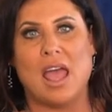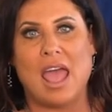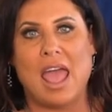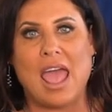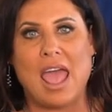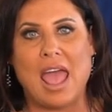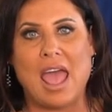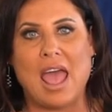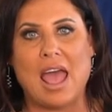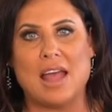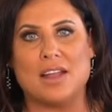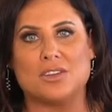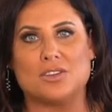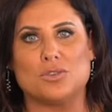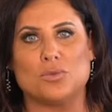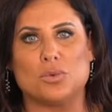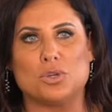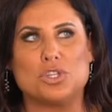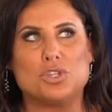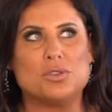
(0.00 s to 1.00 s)
And
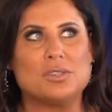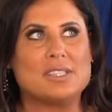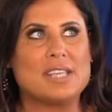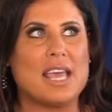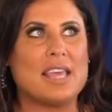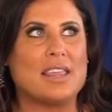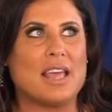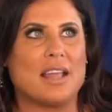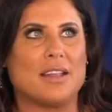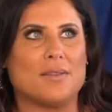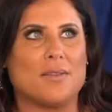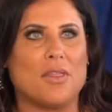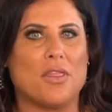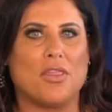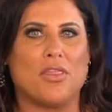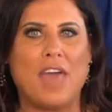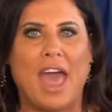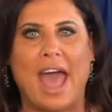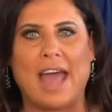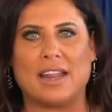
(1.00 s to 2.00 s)
would you say that
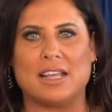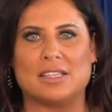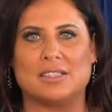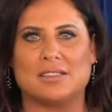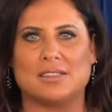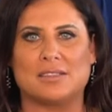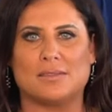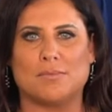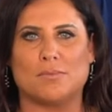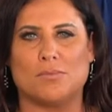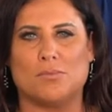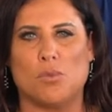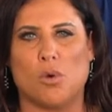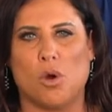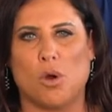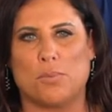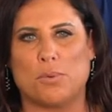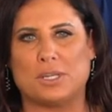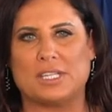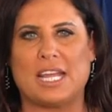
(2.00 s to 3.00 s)
that is
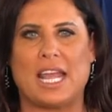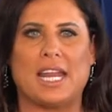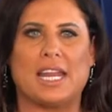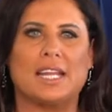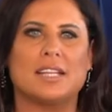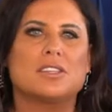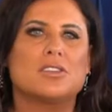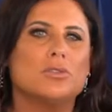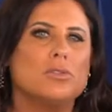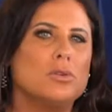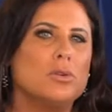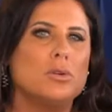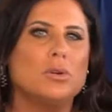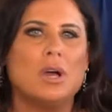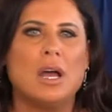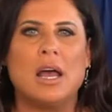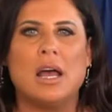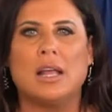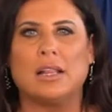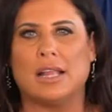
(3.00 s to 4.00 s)
more pertaining to
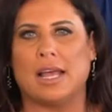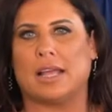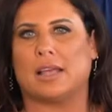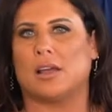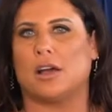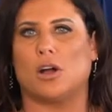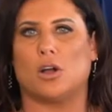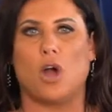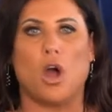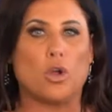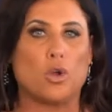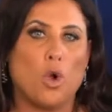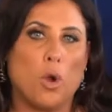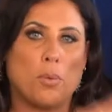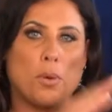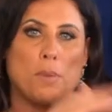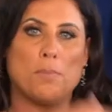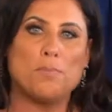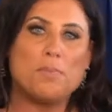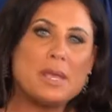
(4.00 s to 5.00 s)
like a, a
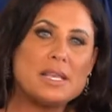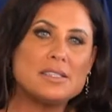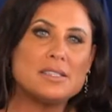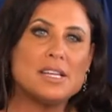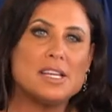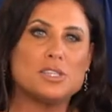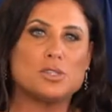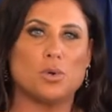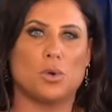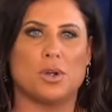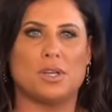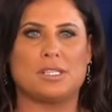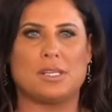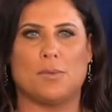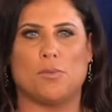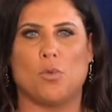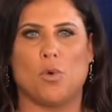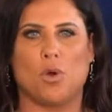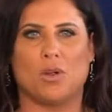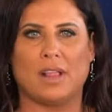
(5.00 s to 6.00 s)
corporate business or is it
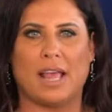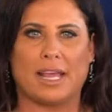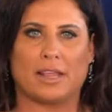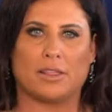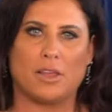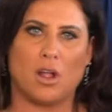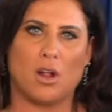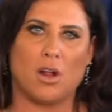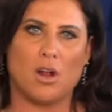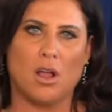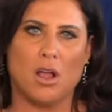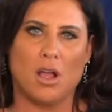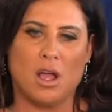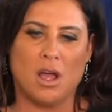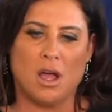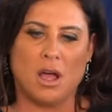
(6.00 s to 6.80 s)
more like they're